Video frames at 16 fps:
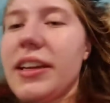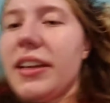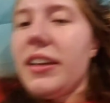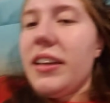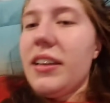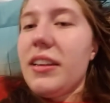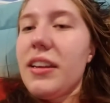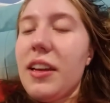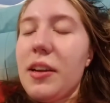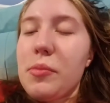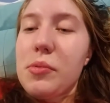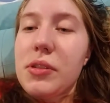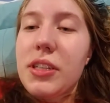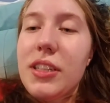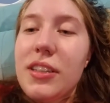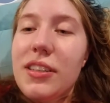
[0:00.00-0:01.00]
And I
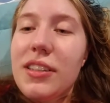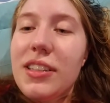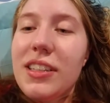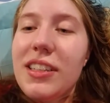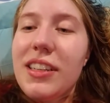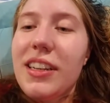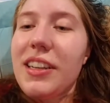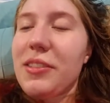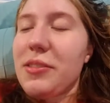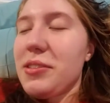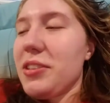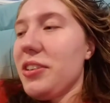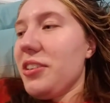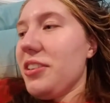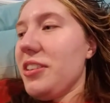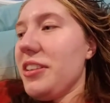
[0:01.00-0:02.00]
put it on, and it
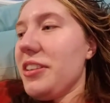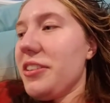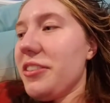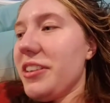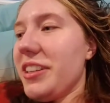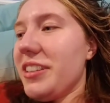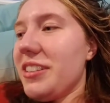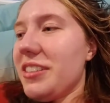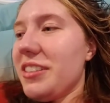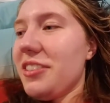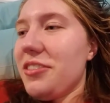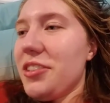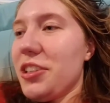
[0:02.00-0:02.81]
was all glittery and stuff,